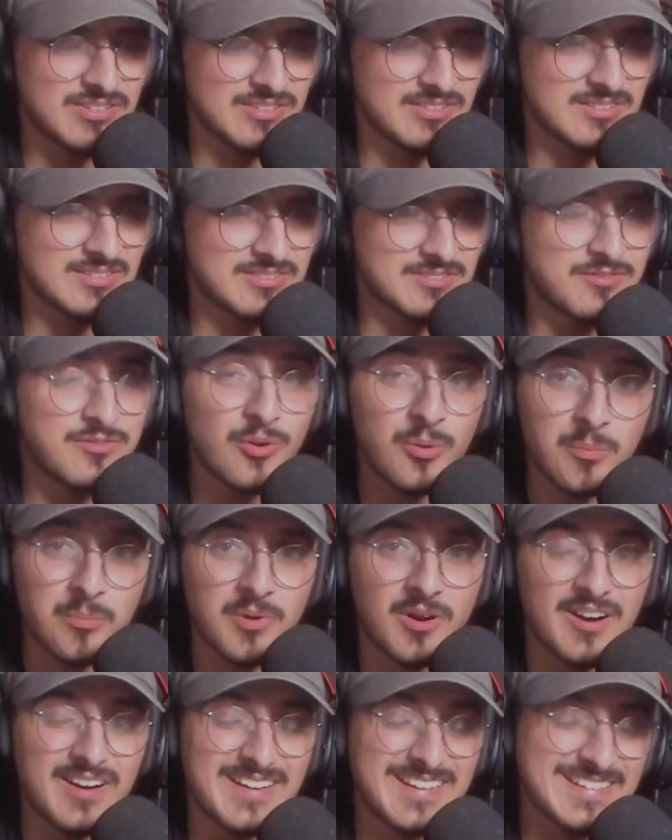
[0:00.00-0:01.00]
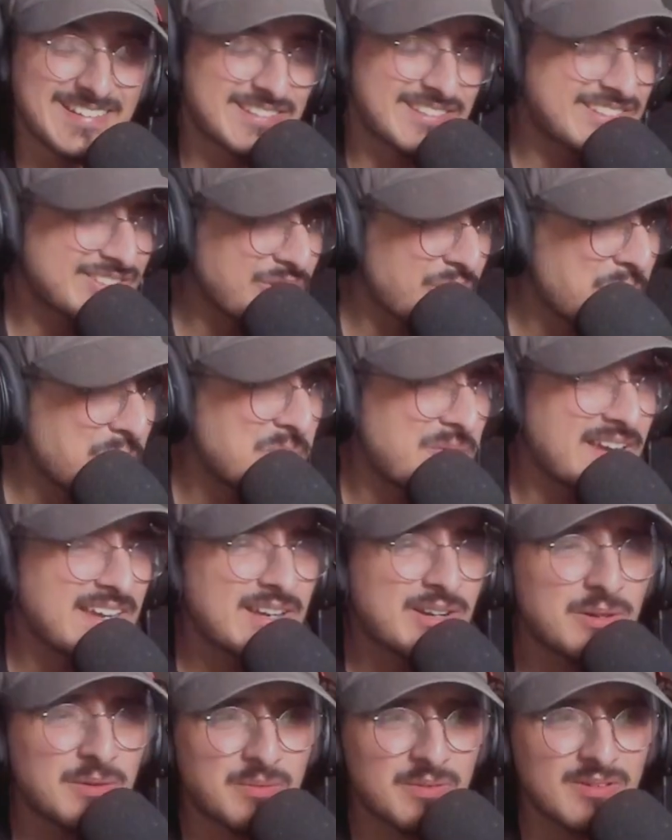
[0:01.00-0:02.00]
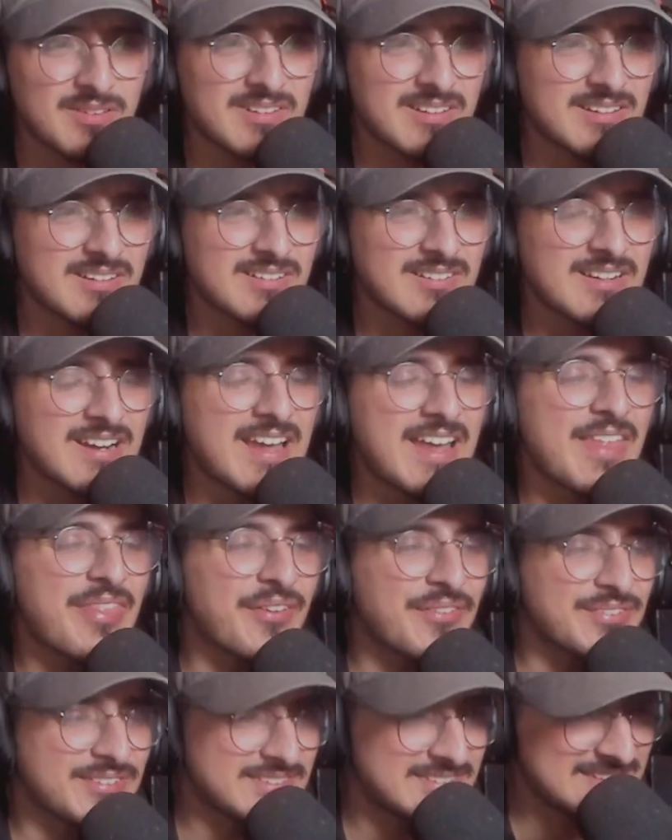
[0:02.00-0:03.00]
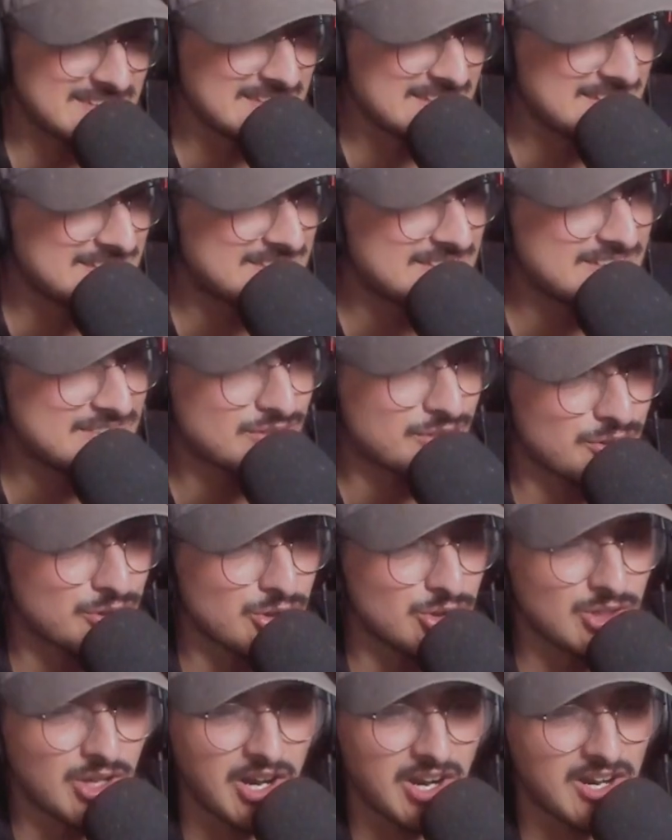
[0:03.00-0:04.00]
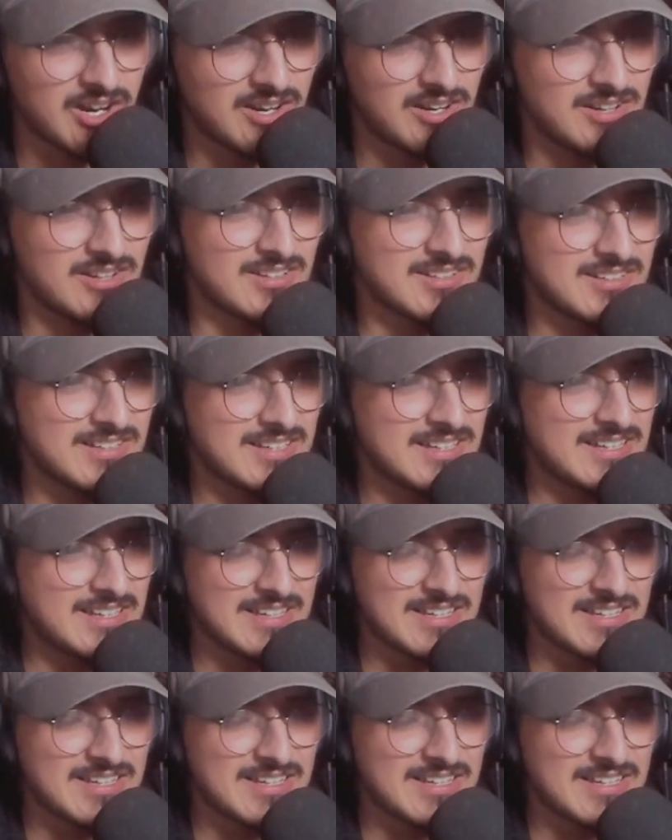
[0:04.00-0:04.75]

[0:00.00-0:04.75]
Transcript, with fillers: because football is so big over there. The seasons are long